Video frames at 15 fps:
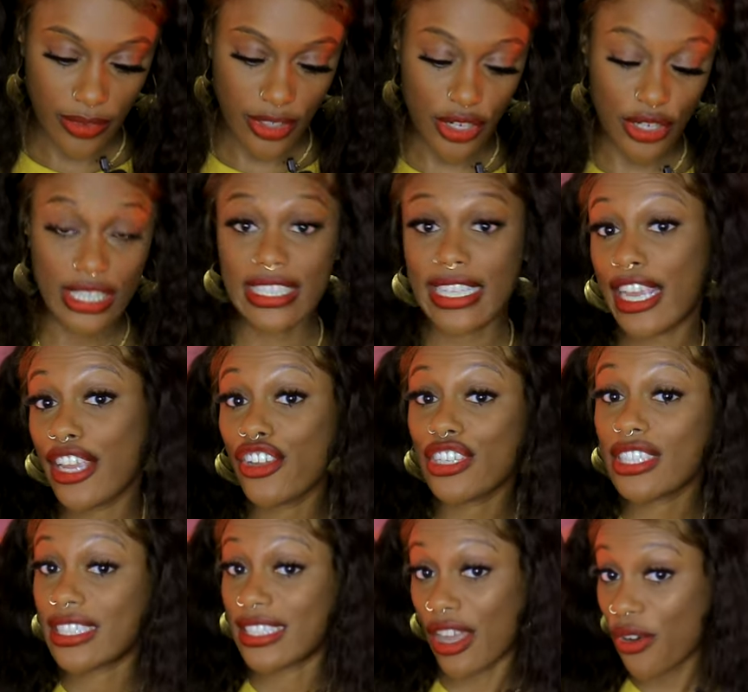know, seeing
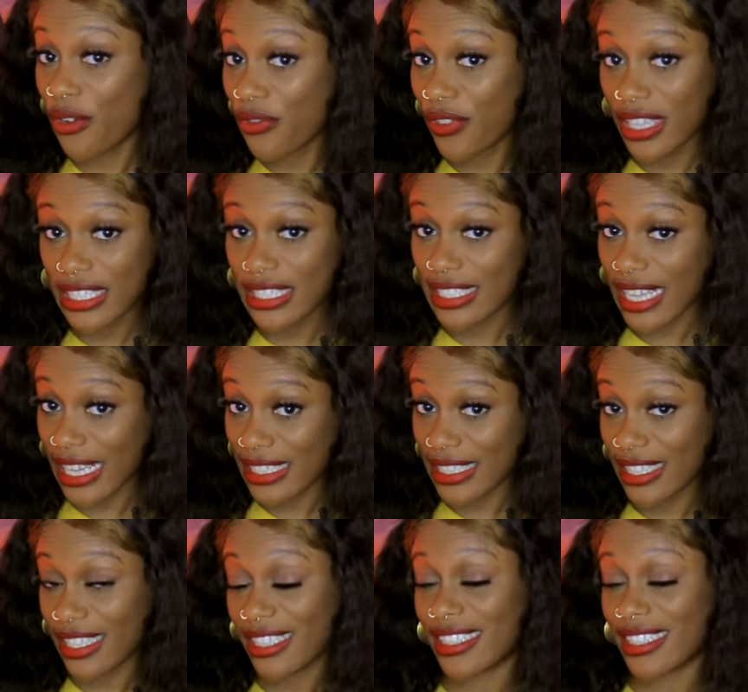yourself as sexy,